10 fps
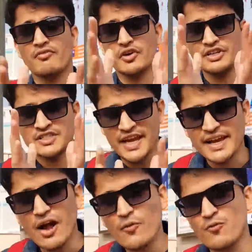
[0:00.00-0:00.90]
we're going to check
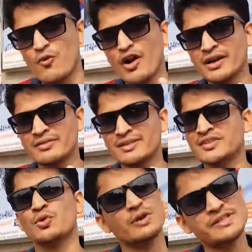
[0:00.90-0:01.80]
out what
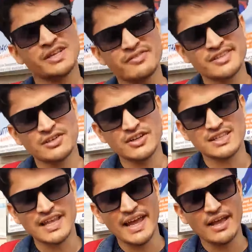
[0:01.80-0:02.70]
this whole service looks
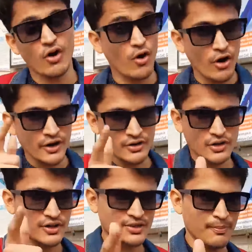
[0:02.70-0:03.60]
like on
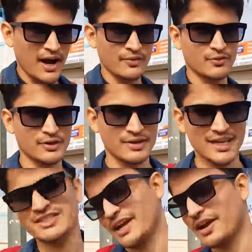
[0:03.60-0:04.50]
your smartphone.
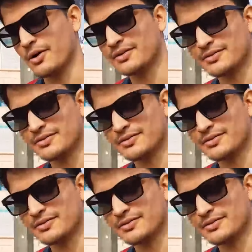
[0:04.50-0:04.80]
Let's check it out.